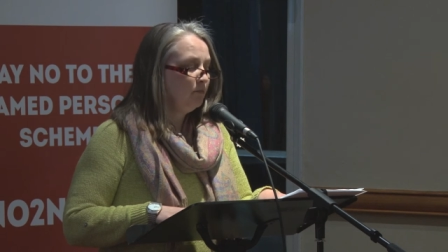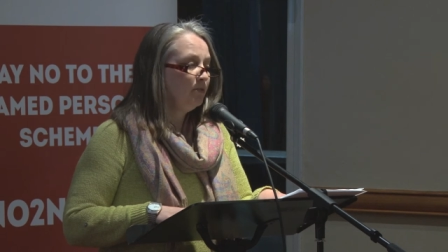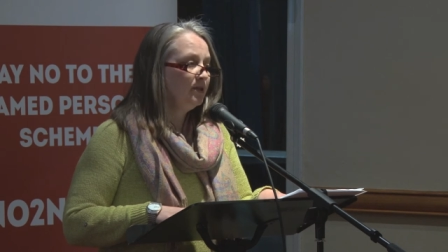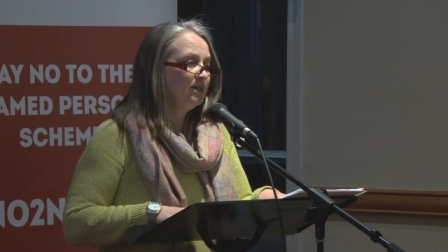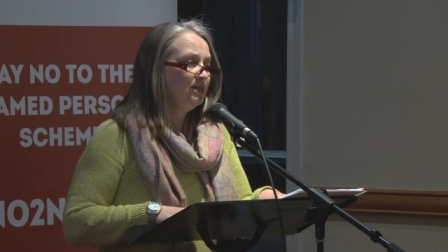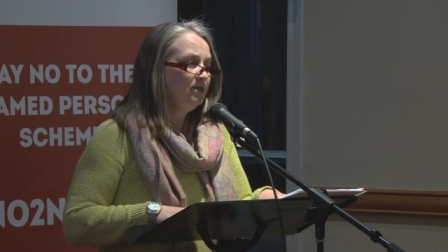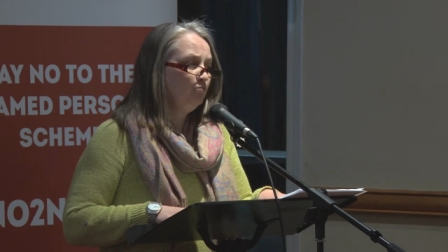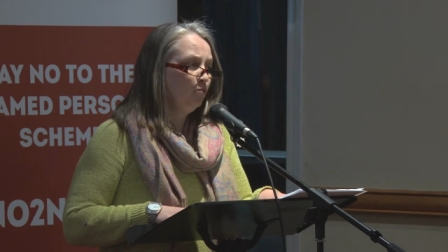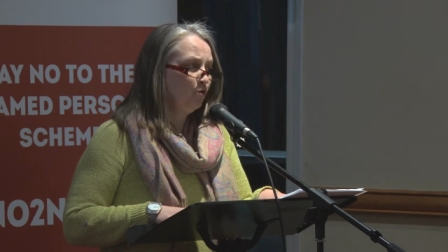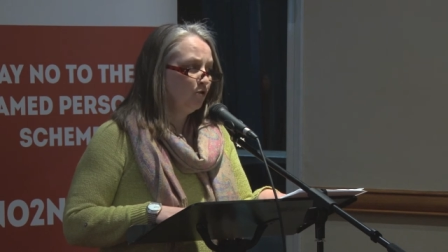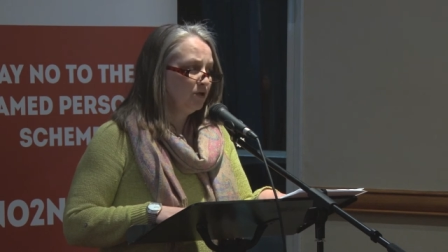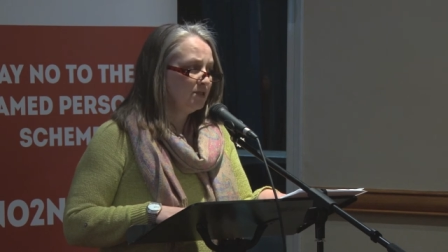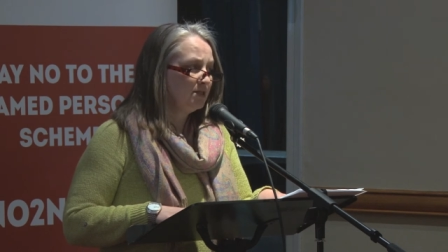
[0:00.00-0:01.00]
but they
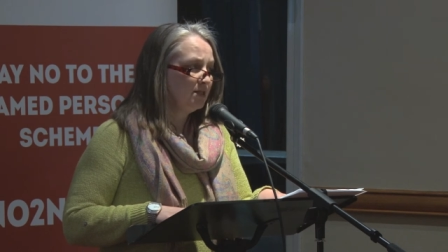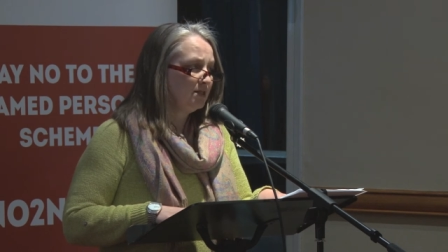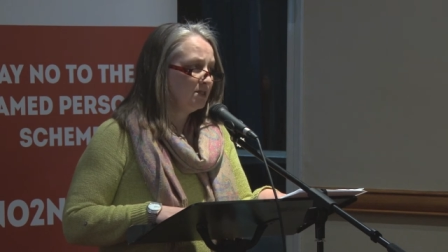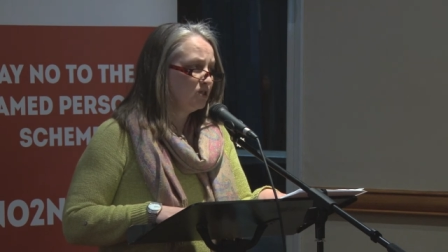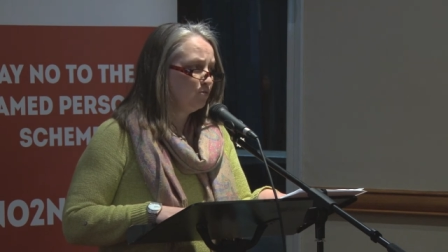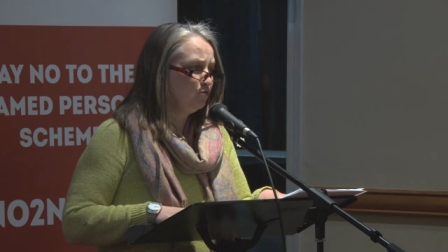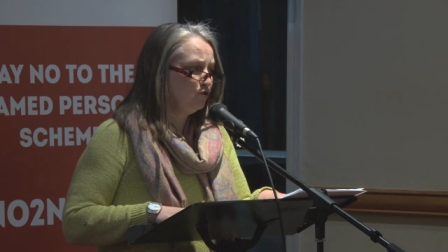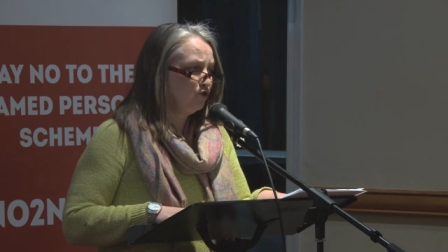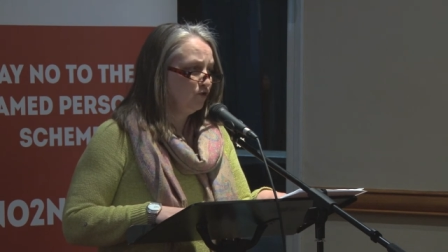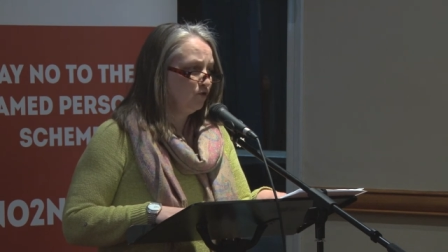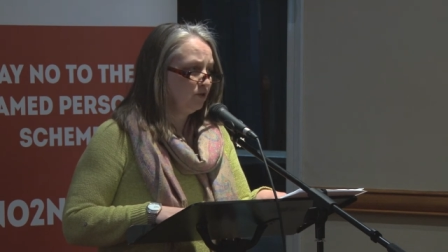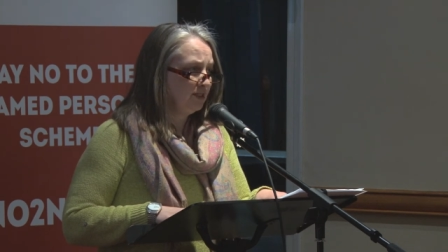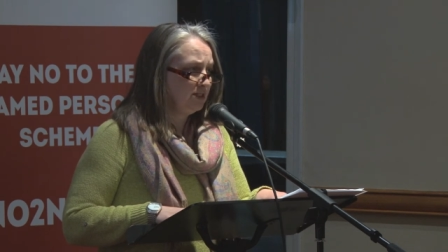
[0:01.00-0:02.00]
warned that this would
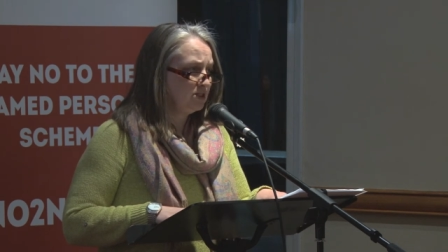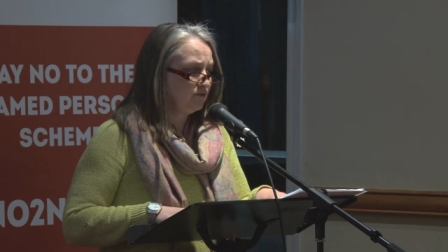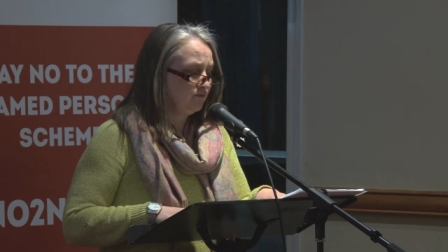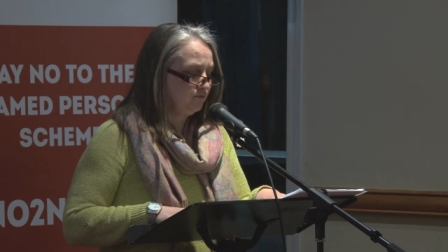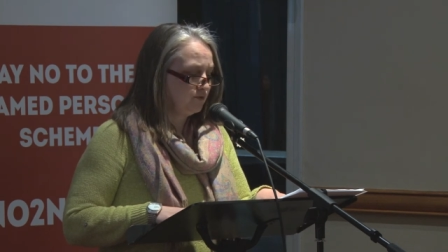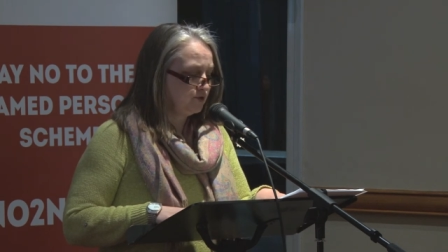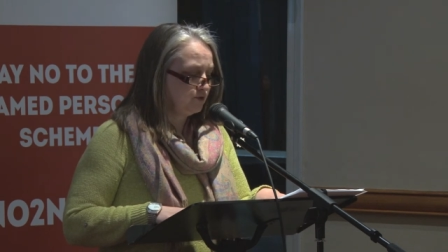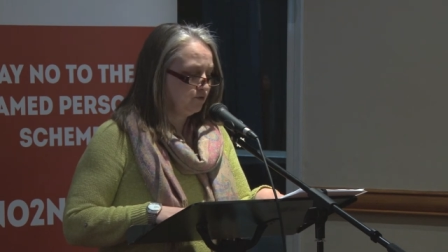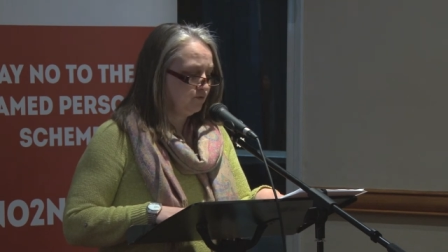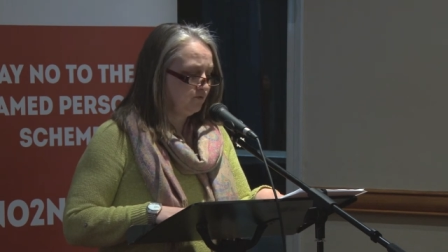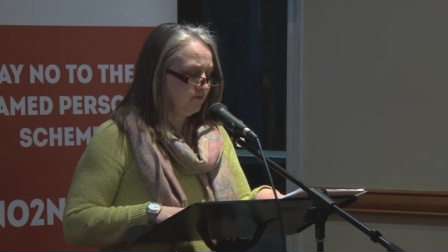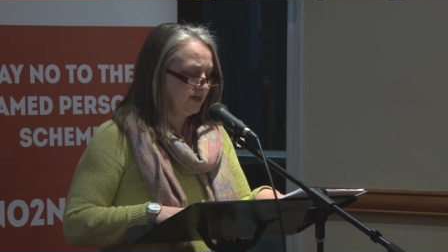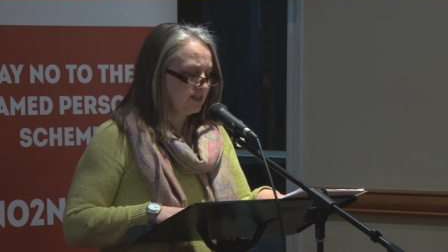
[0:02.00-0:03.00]
not lead to,
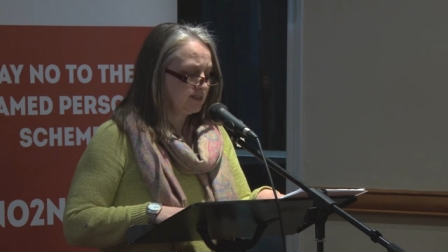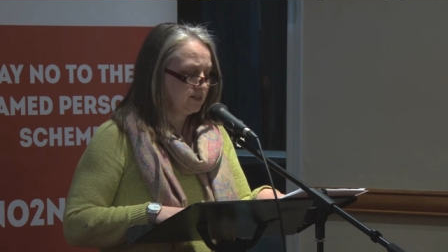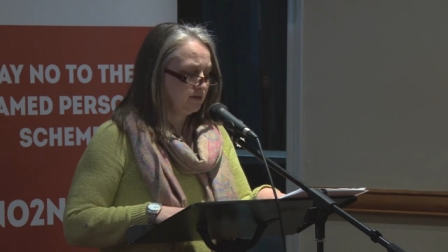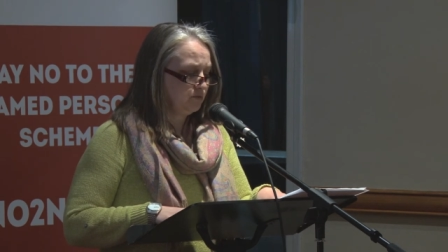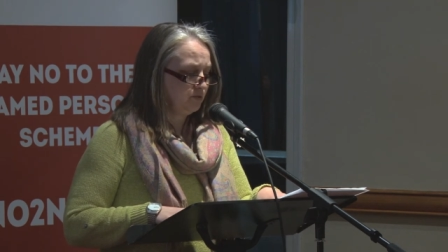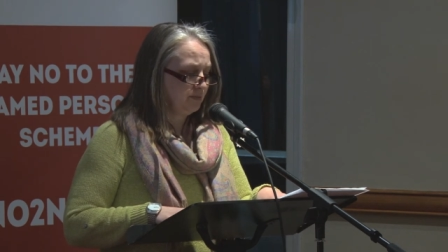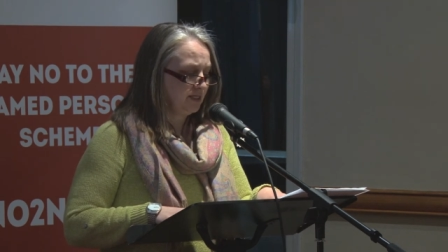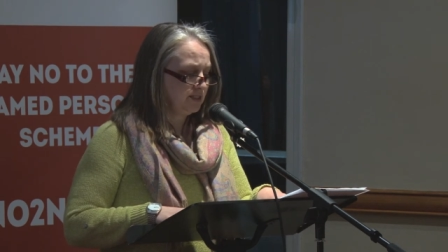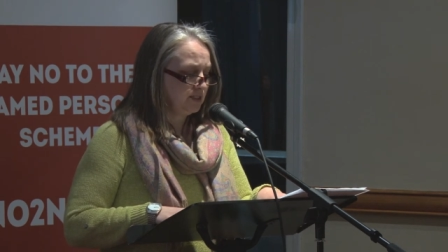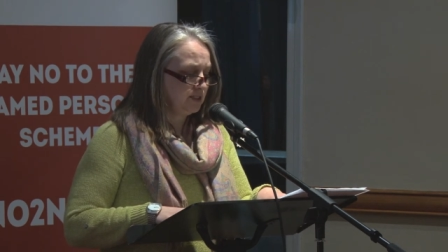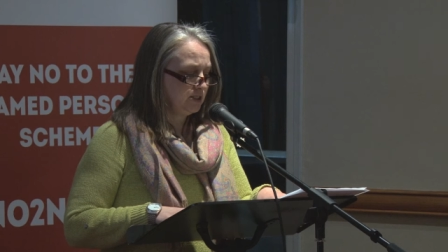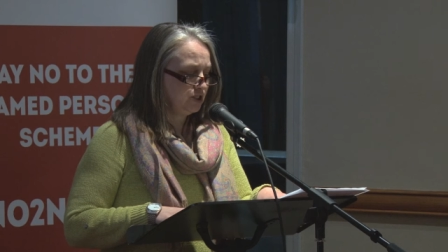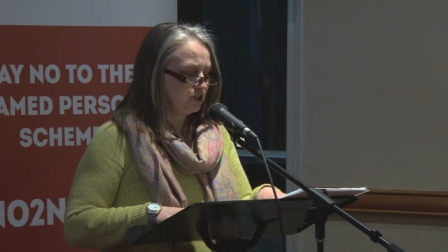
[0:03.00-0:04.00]
to faster
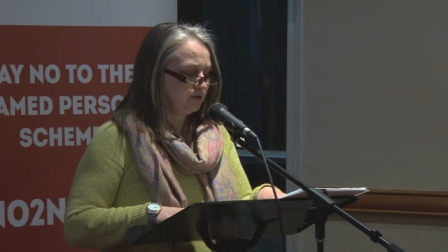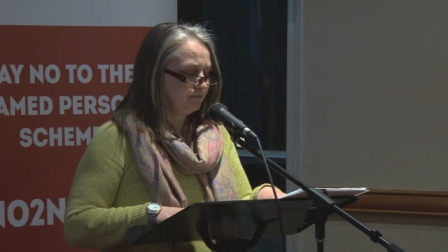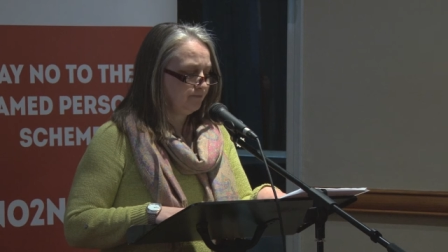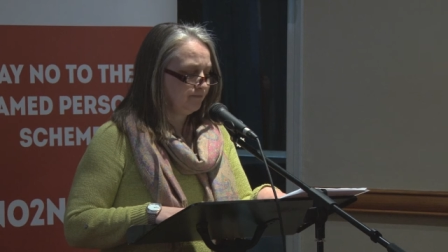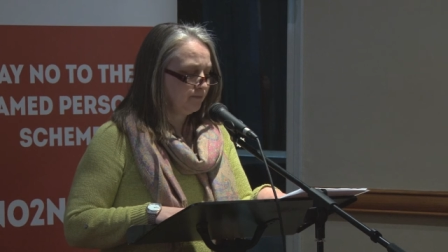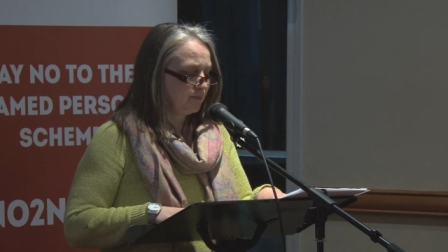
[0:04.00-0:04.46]
implementation.